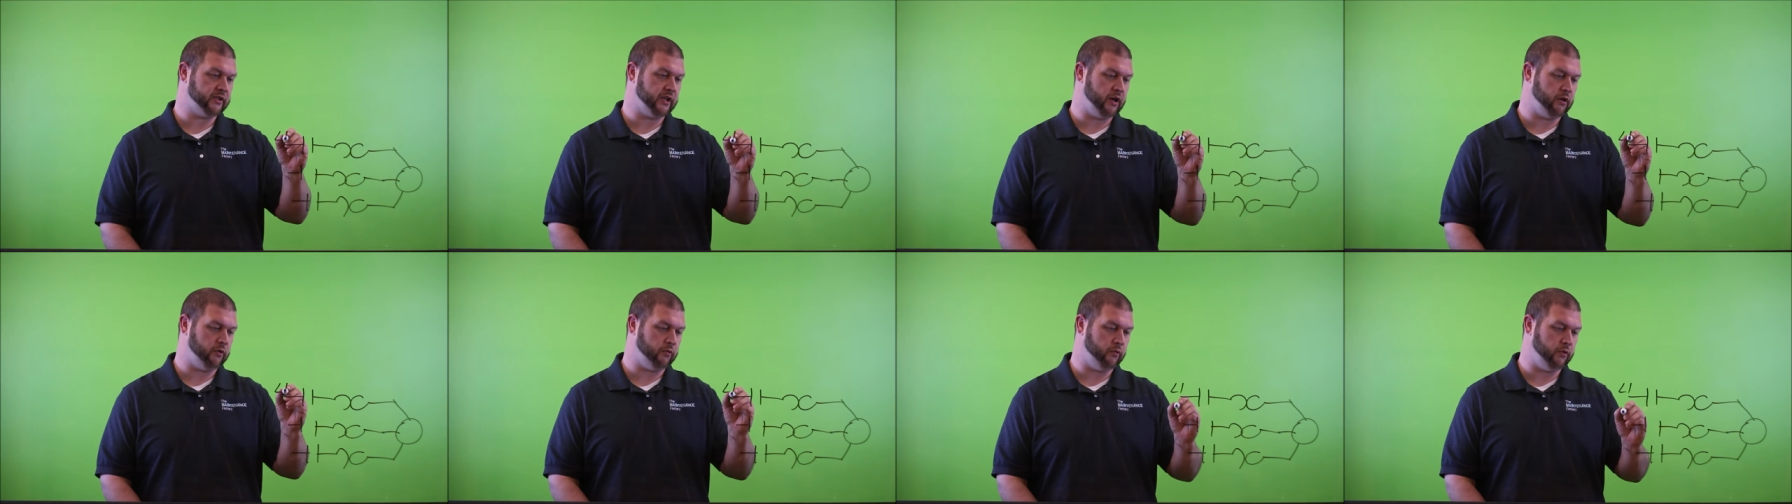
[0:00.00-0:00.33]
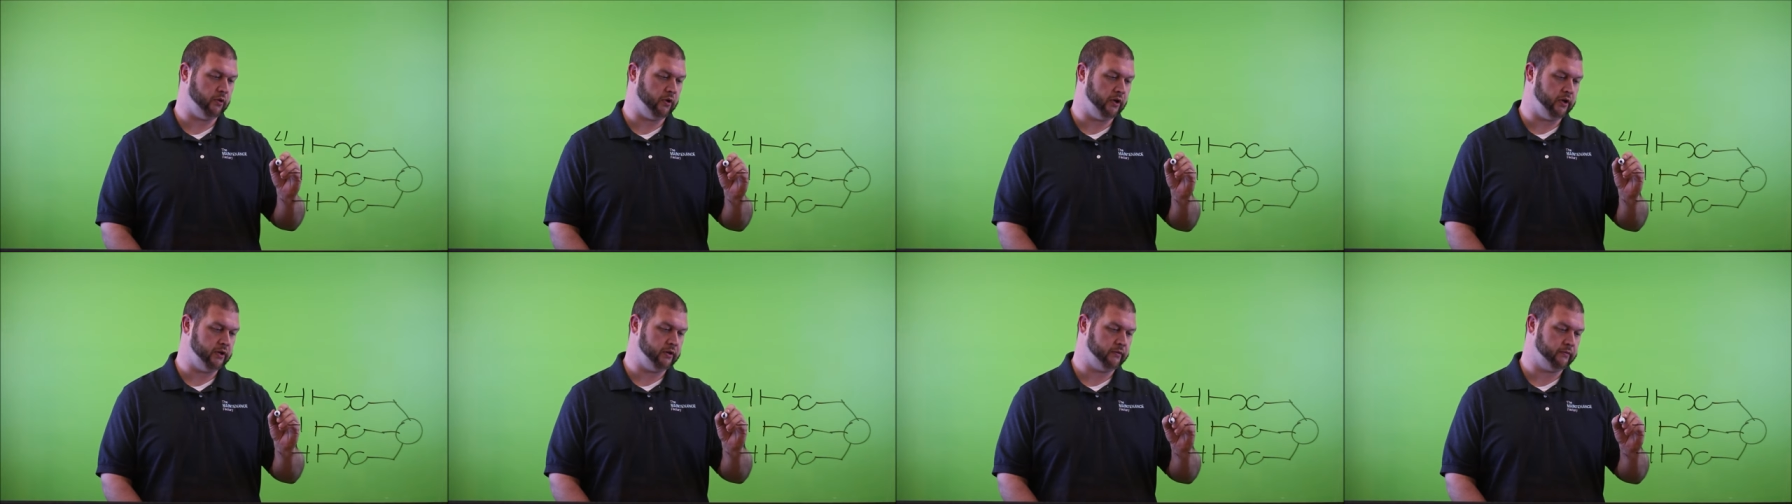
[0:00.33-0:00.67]

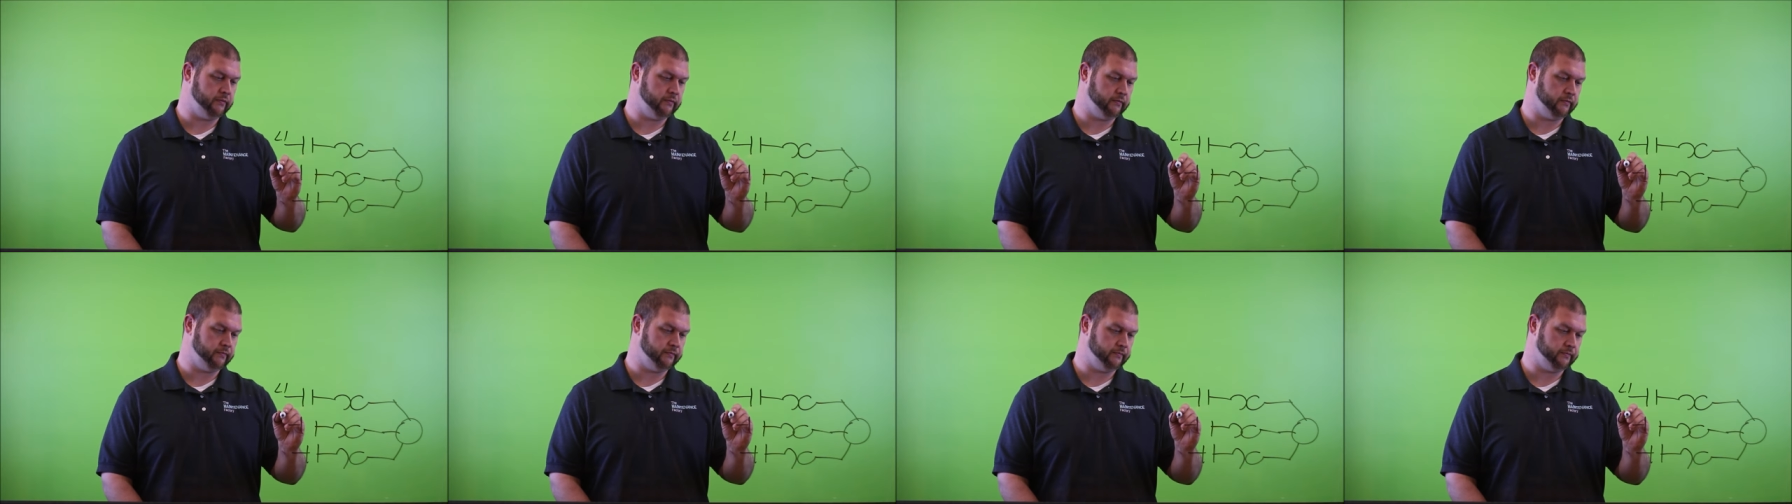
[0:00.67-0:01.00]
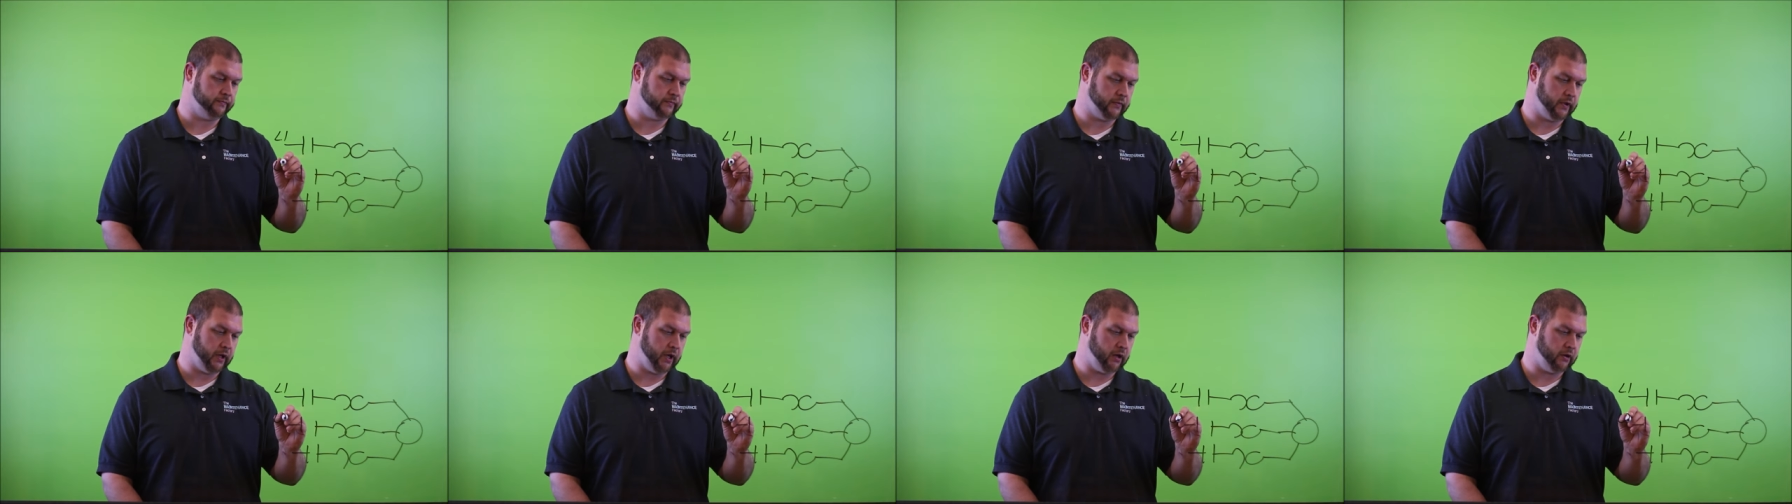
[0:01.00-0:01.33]
L1
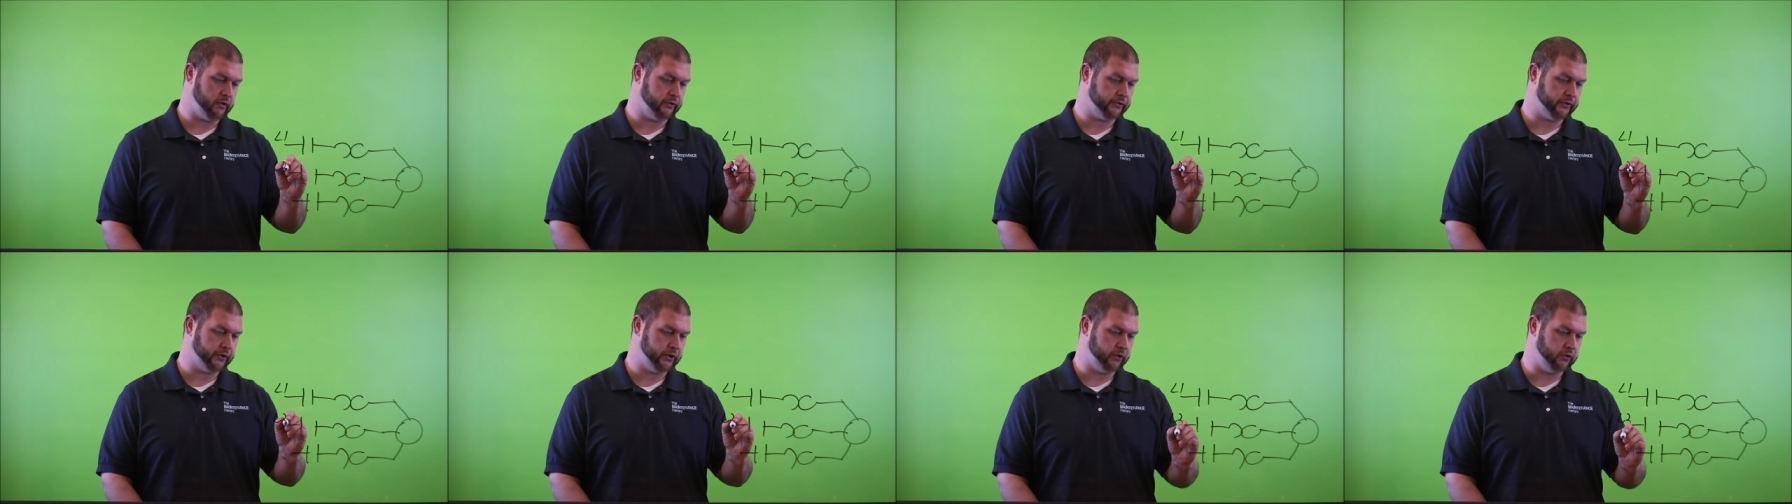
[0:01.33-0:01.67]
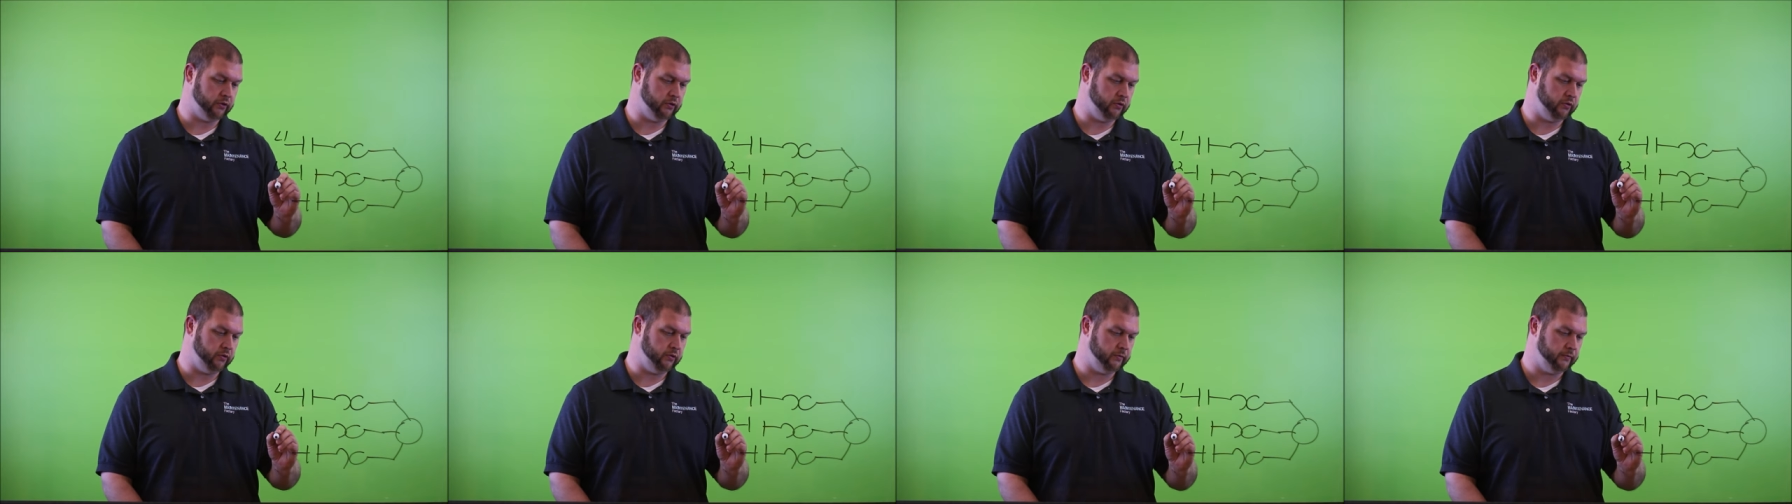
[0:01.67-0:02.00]

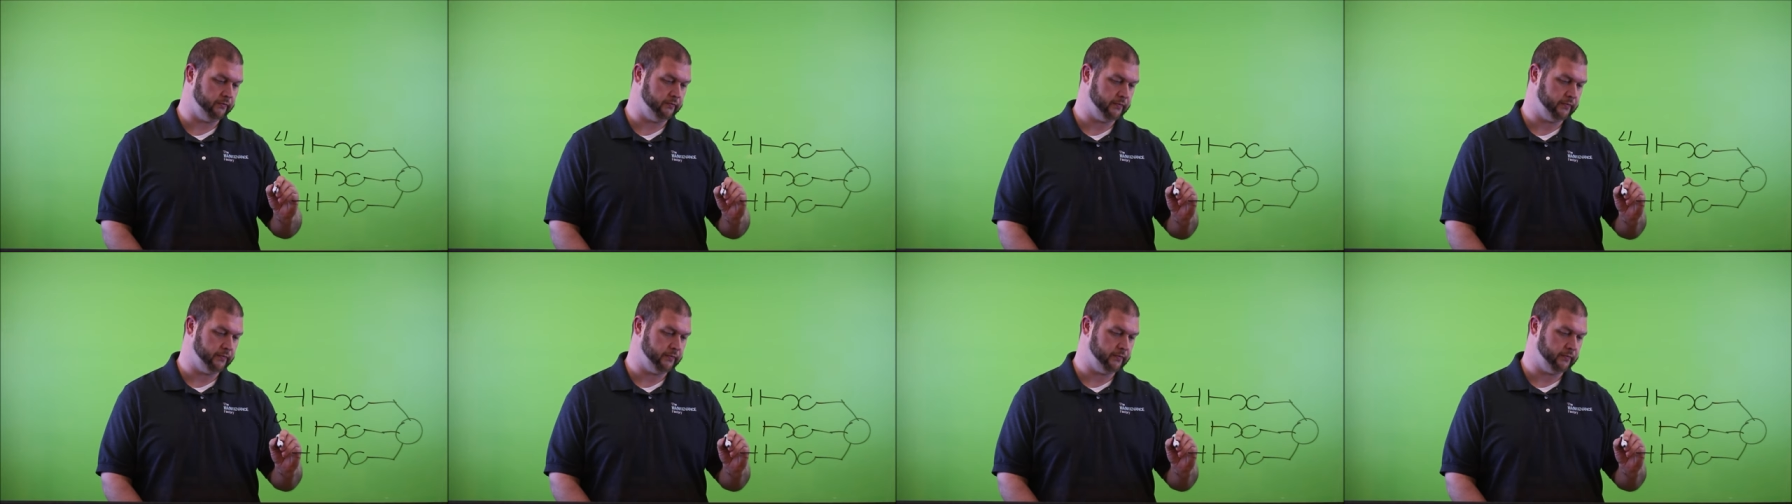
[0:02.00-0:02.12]
L2